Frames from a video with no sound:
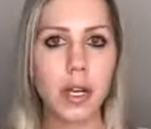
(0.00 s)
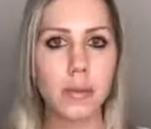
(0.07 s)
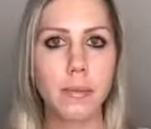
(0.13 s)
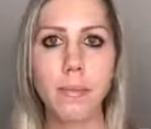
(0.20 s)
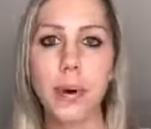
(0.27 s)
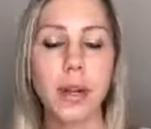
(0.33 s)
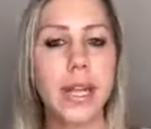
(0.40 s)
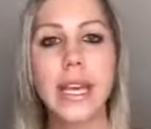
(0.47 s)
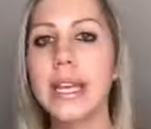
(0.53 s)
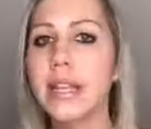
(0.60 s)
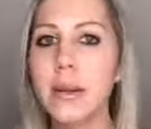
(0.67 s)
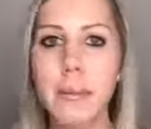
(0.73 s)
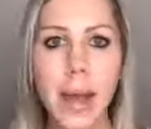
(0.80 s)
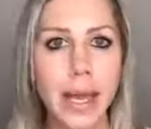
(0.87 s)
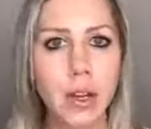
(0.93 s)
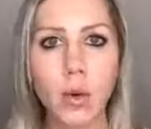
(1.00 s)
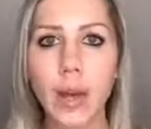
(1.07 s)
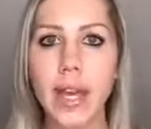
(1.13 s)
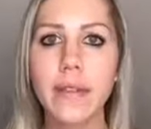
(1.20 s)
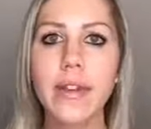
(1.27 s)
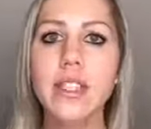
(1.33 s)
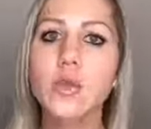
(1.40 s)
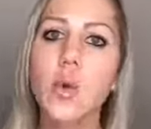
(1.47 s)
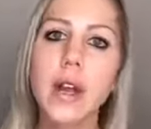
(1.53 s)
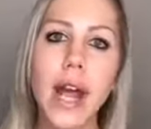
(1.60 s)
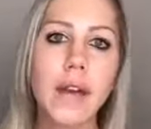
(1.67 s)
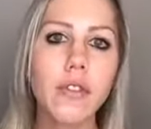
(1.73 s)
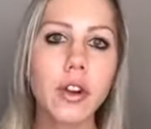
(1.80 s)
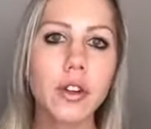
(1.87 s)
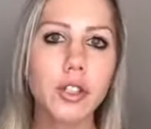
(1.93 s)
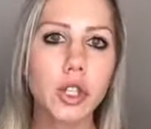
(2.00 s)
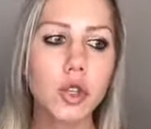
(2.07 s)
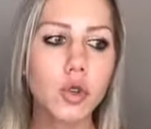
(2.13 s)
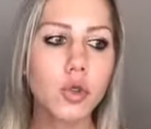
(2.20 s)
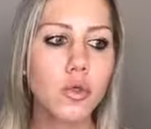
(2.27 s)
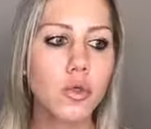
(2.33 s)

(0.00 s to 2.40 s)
putting it in the microwave. It's whatever you